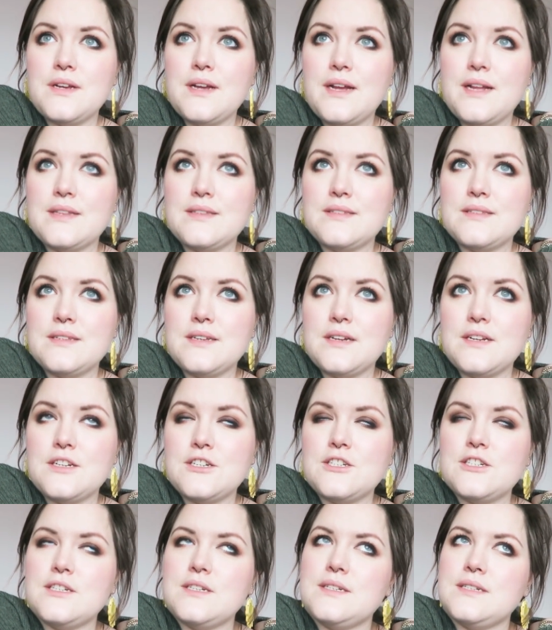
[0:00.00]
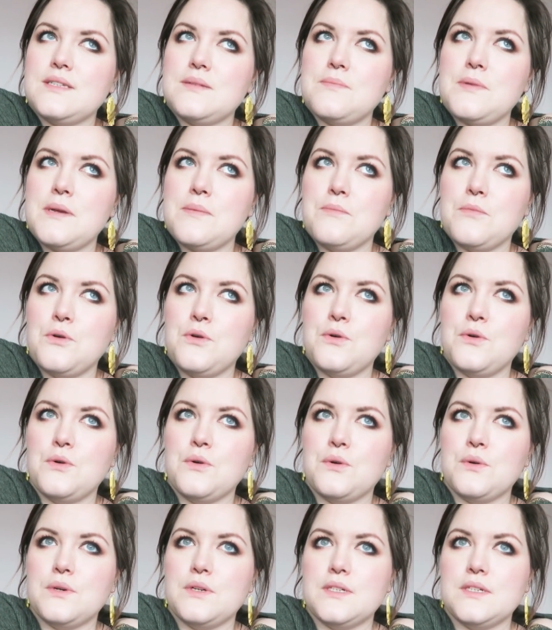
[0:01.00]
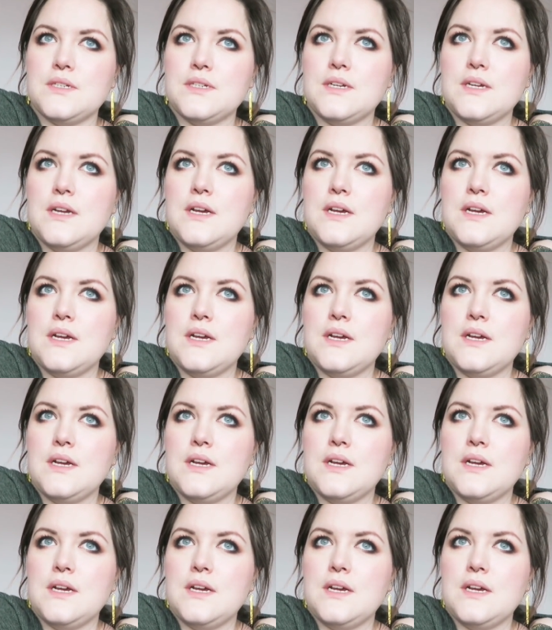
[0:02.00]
and such, it's a bit more awkward.